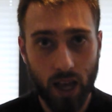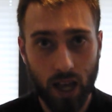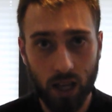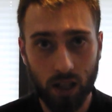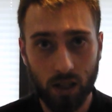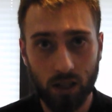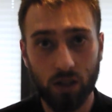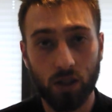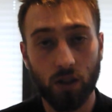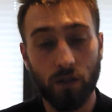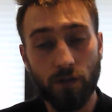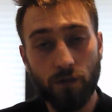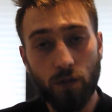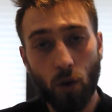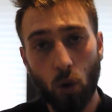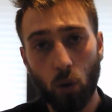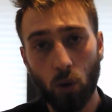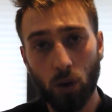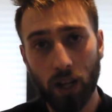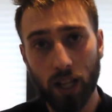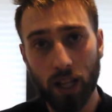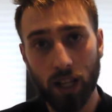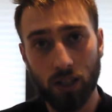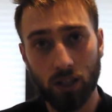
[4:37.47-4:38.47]
is the
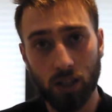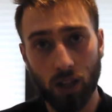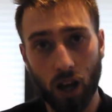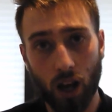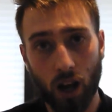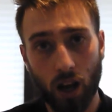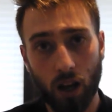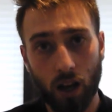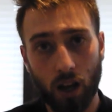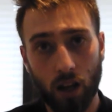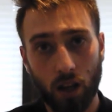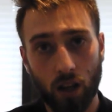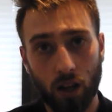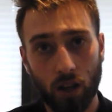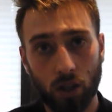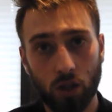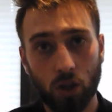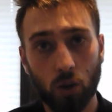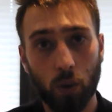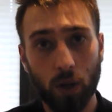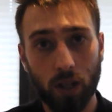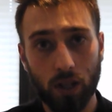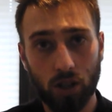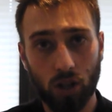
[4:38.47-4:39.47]
4-litre
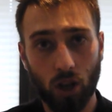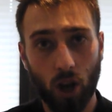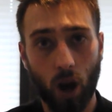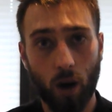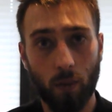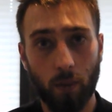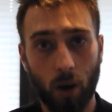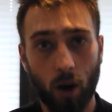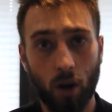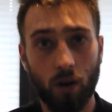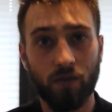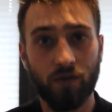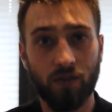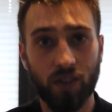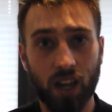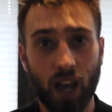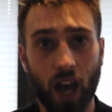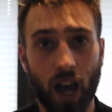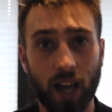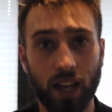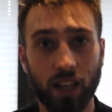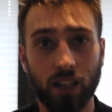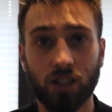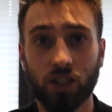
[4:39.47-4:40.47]
twin turbo
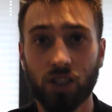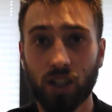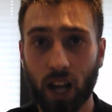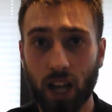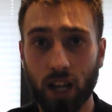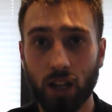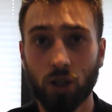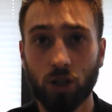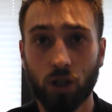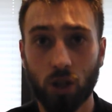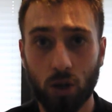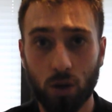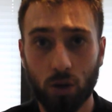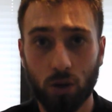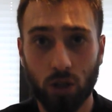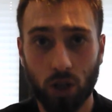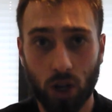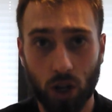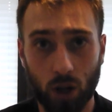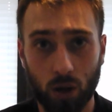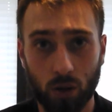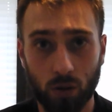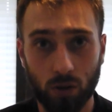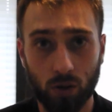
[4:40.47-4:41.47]
V8 stage 2
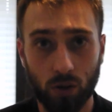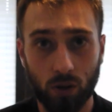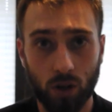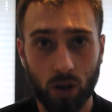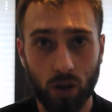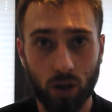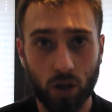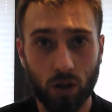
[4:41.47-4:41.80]
tuned.